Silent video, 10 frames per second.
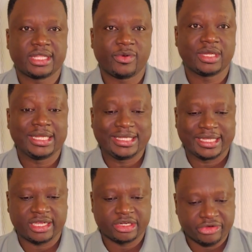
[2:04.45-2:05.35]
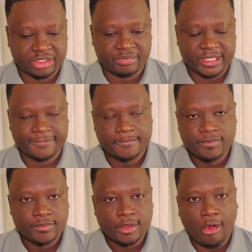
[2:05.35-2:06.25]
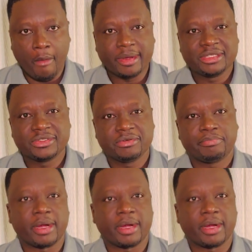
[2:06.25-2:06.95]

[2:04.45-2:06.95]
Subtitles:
They want to lead their countries, but open to